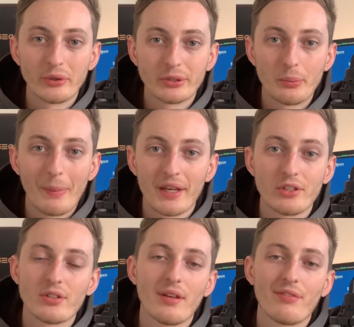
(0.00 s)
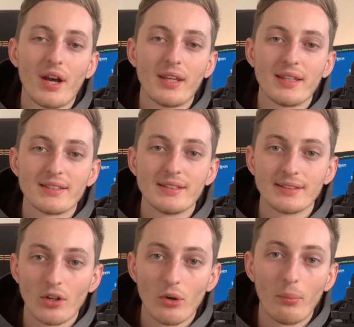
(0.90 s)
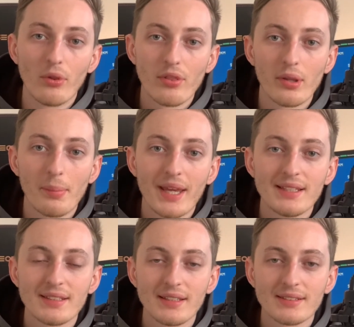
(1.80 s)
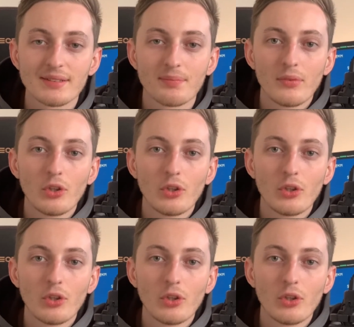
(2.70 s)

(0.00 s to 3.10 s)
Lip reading: to manage their finances on a monthly basis.